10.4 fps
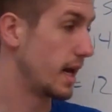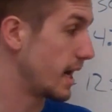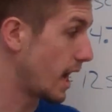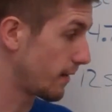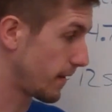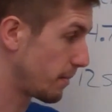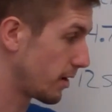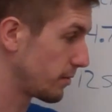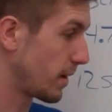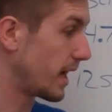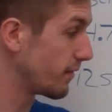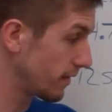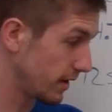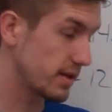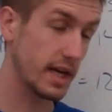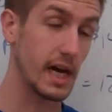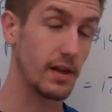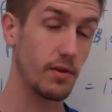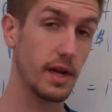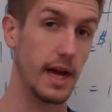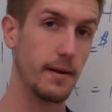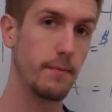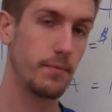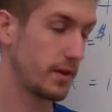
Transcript: Now if I multiply everything together again,